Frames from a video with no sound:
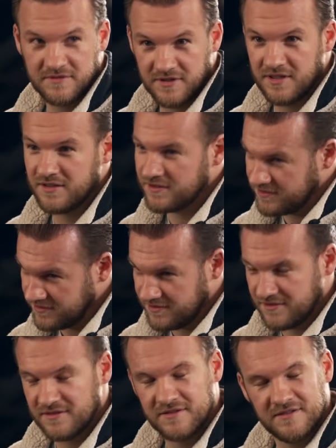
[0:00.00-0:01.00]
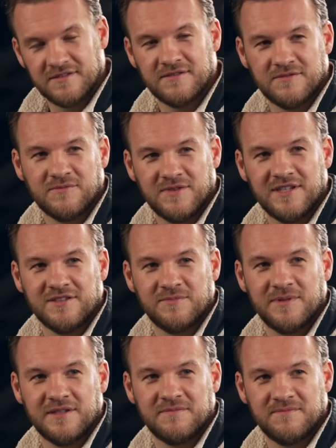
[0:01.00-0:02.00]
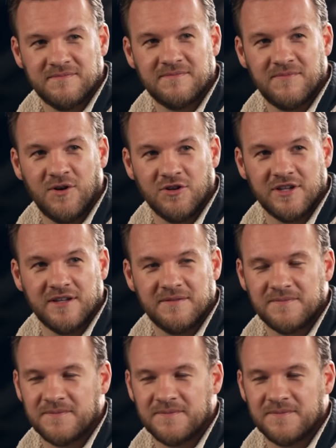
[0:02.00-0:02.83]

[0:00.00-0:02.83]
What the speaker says: Like, we need to be on it.